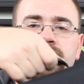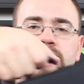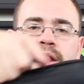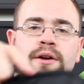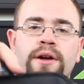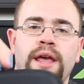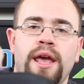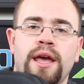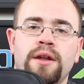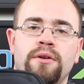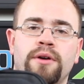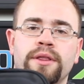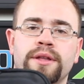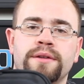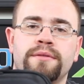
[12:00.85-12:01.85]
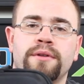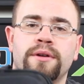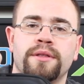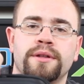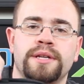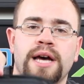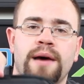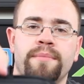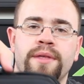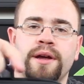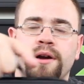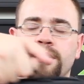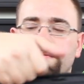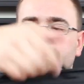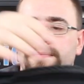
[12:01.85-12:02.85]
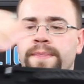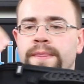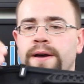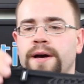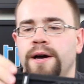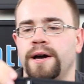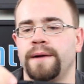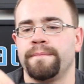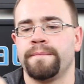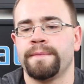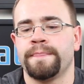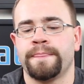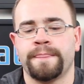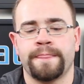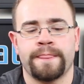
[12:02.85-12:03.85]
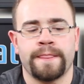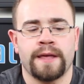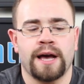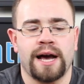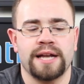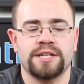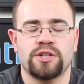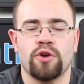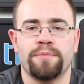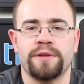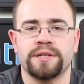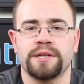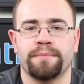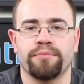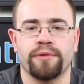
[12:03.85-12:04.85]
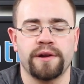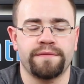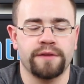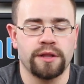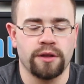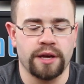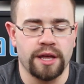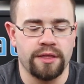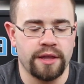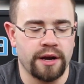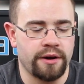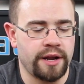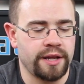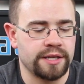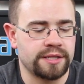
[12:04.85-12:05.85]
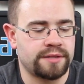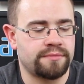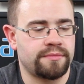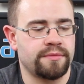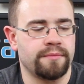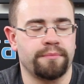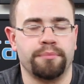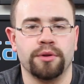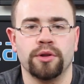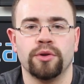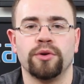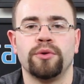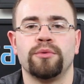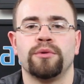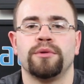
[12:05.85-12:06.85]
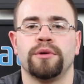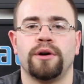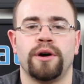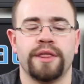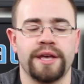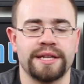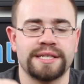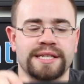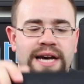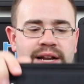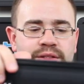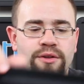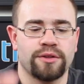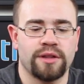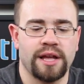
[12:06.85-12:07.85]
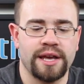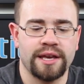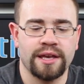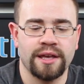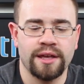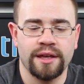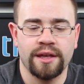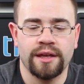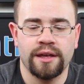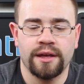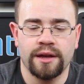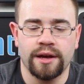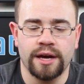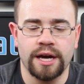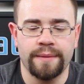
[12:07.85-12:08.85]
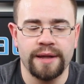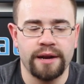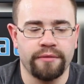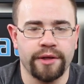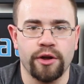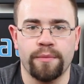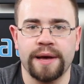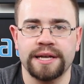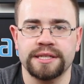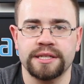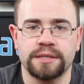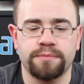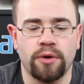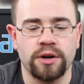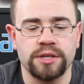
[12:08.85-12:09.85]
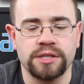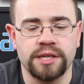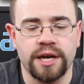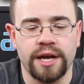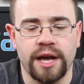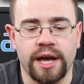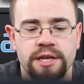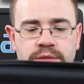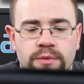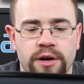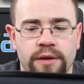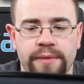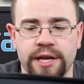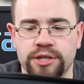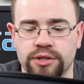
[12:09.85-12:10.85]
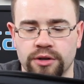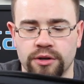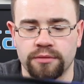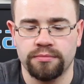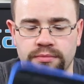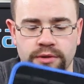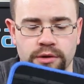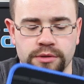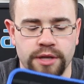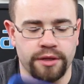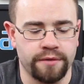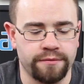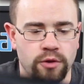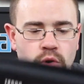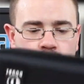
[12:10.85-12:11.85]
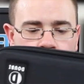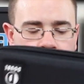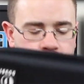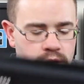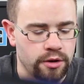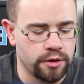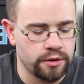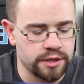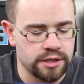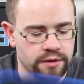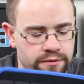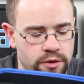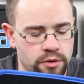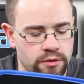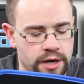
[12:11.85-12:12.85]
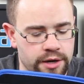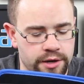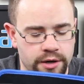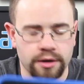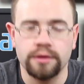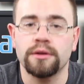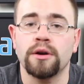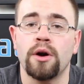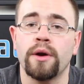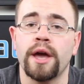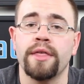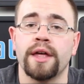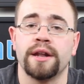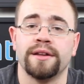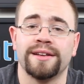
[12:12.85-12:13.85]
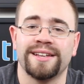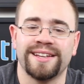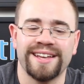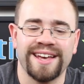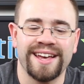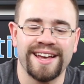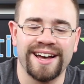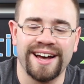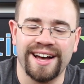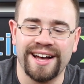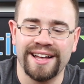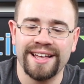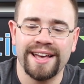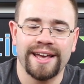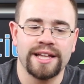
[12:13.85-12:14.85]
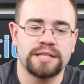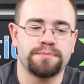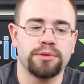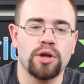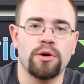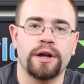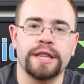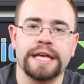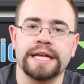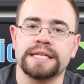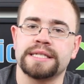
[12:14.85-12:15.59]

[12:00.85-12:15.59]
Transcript: the standard handle on the top there. I just opened this up briefly to look in there. It is blue on the inside, it looked like. I didn't really go past this part just because I just wanted to make sure there's nothing floating around. Oh, there is stuff floating around here. Okay then. It's blue on the